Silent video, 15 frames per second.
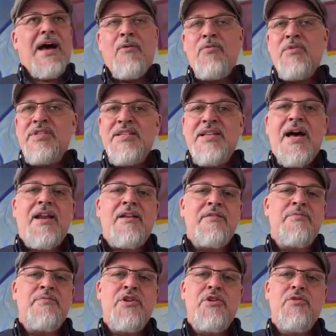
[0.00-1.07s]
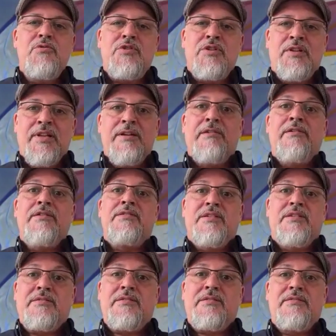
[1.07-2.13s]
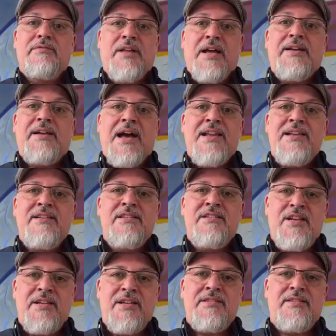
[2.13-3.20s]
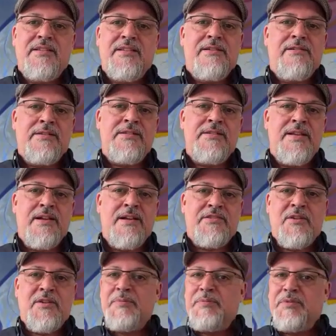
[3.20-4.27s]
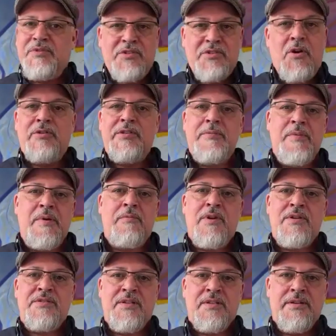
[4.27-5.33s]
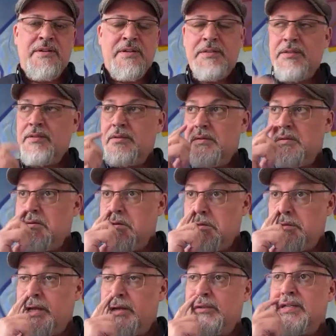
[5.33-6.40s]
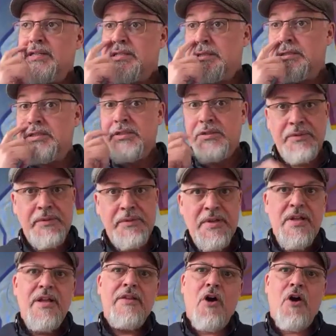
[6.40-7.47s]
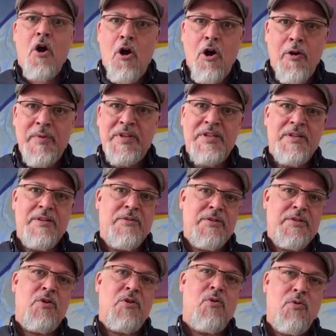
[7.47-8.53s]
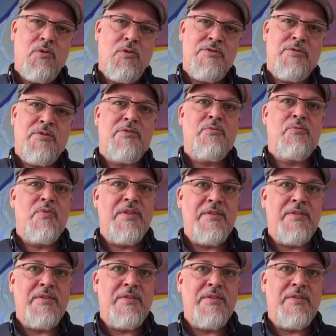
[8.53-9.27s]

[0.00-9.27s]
I was not a huge lyricist. Like, I didn't chase the lyrics down. Some people just only memorize the lyrics. They don't listen to the harmony or the chords or the